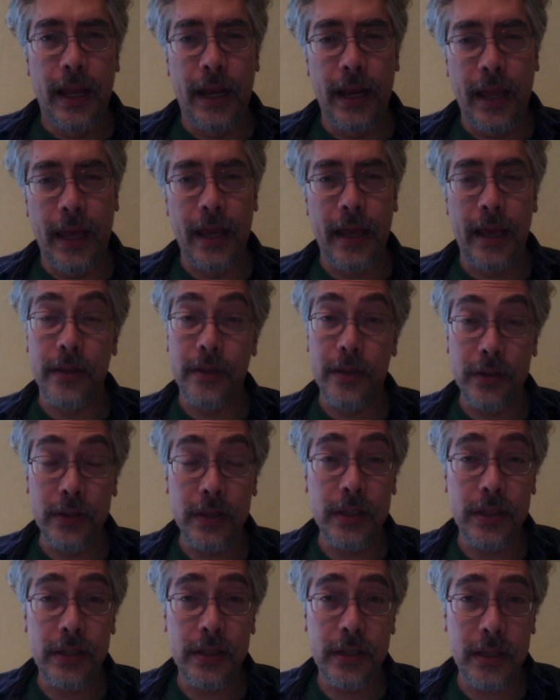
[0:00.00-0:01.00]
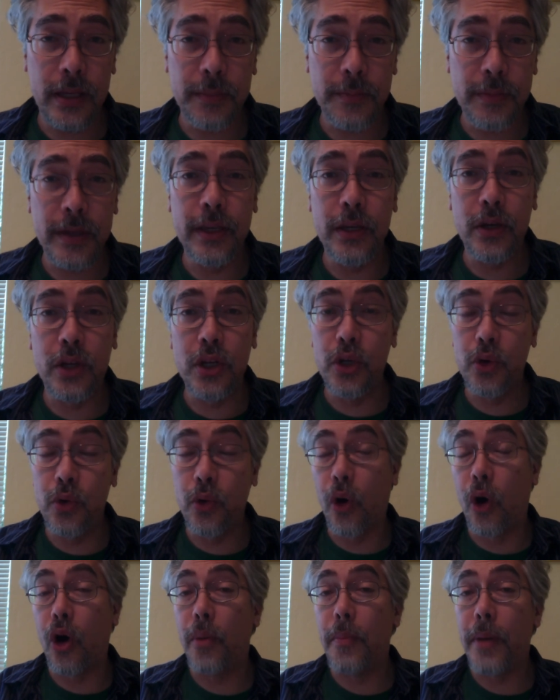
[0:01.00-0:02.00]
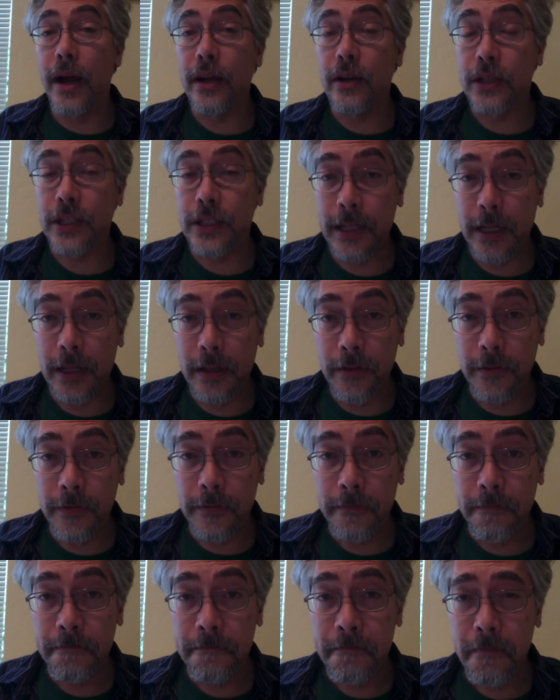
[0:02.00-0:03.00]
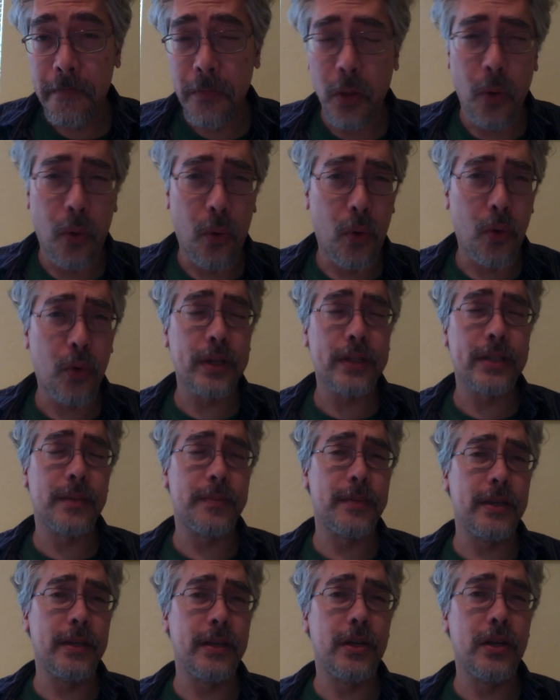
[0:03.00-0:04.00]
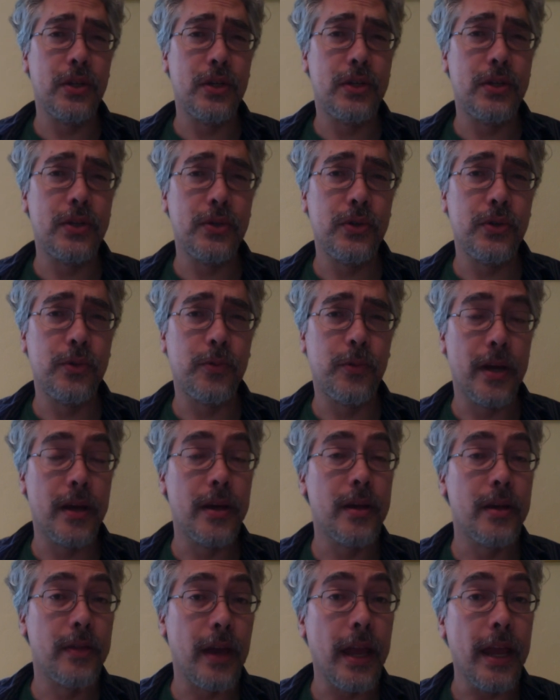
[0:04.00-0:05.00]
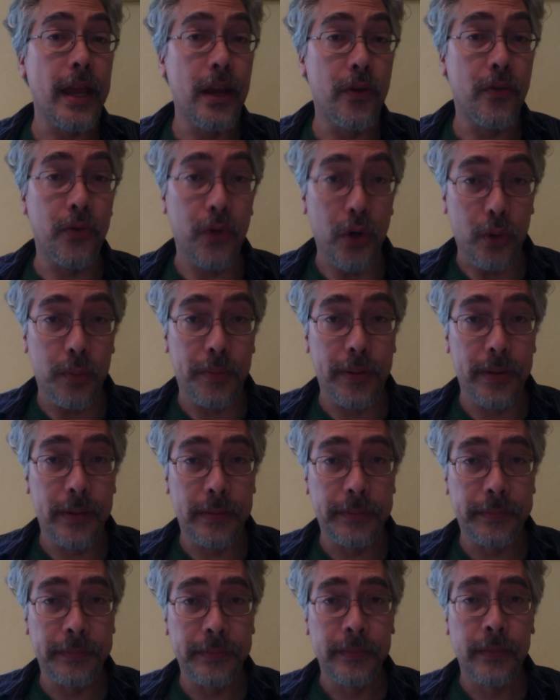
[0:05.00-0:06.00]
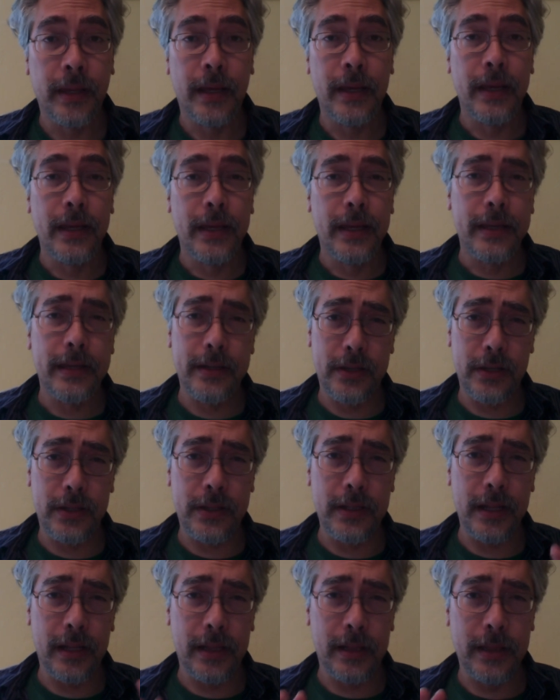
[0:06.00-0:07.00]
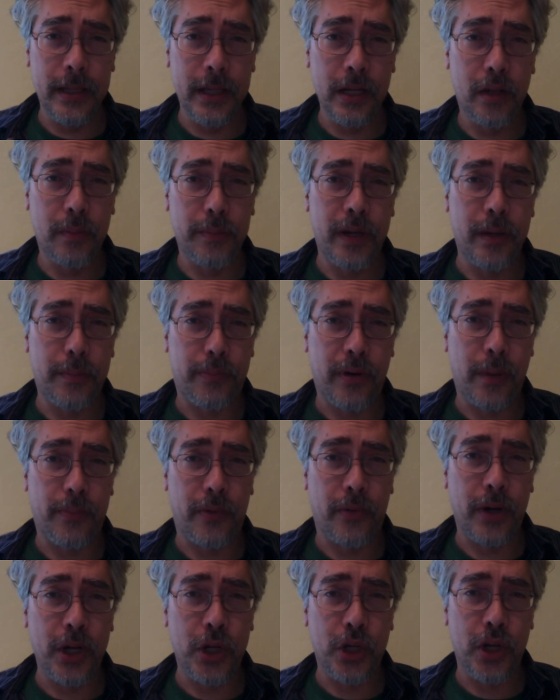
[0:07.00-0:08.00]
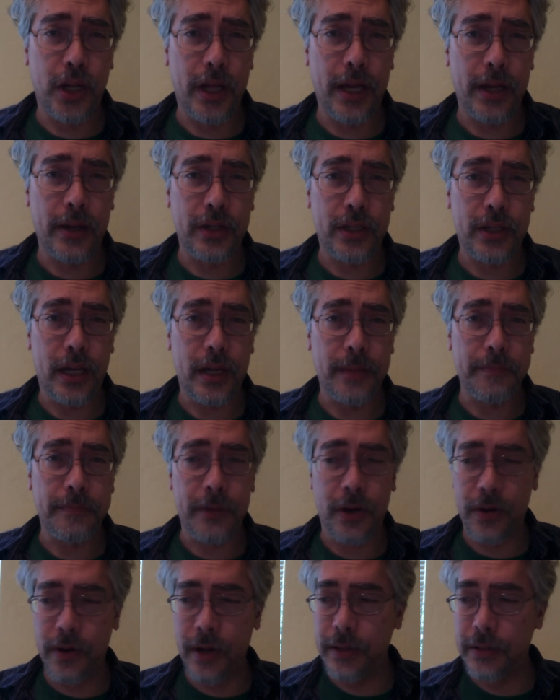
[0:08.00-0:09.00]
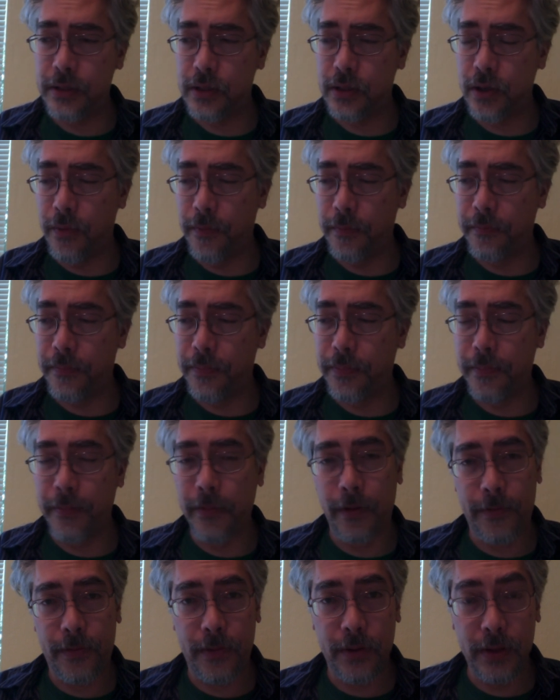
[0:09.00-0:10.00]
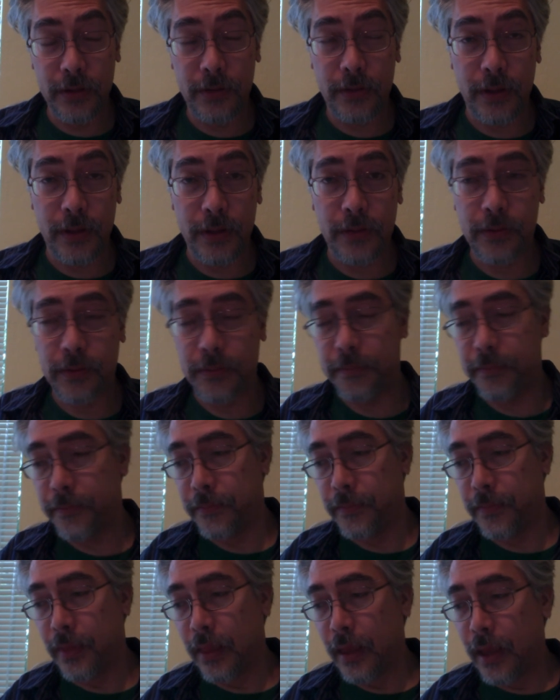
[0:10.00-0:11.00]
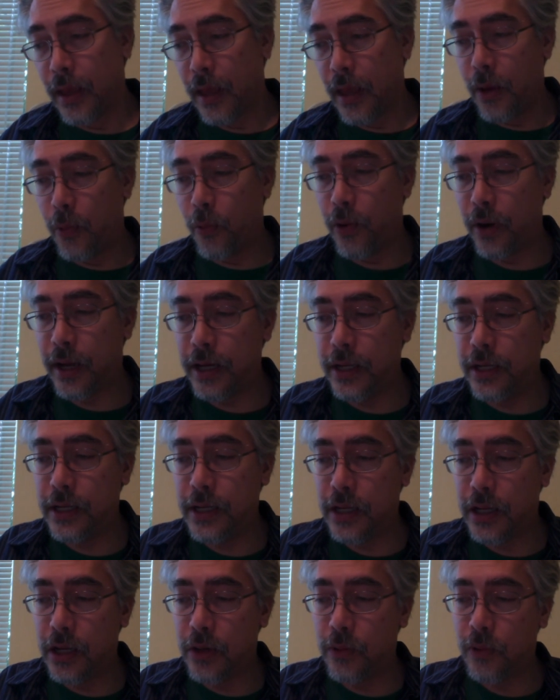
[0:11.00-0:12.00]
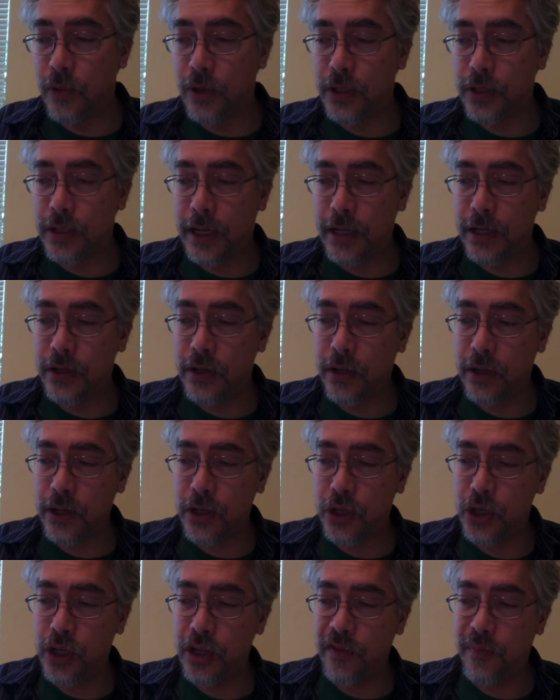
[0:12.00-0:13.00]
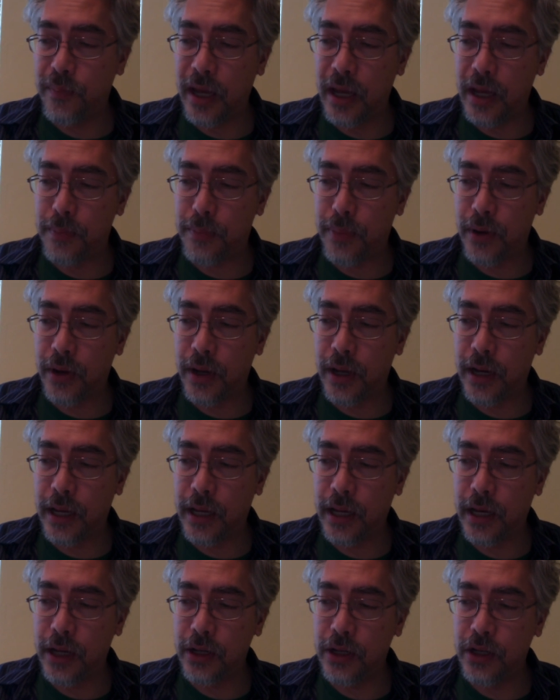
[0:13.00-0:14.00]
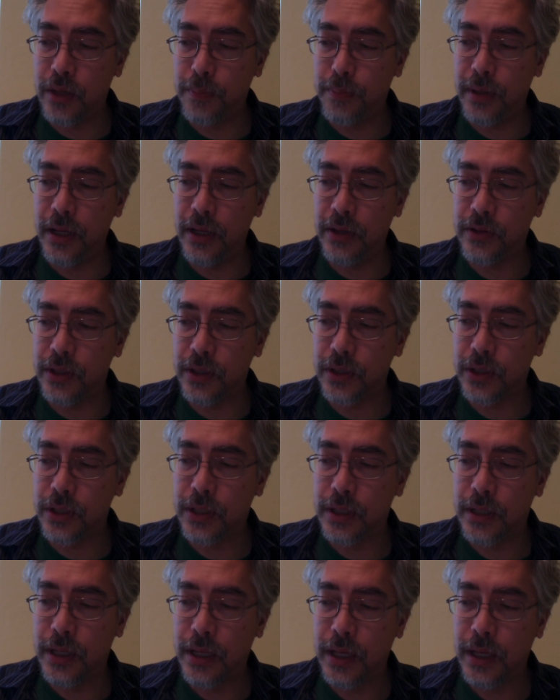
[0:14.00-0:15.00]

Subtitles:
And this is something you can do all by yourself, or it's something you can do with a group. You just need a little bit of preparation ahead of time. All right? So, for instance, what I did was I took a sheet of paper and I cut it into pieces,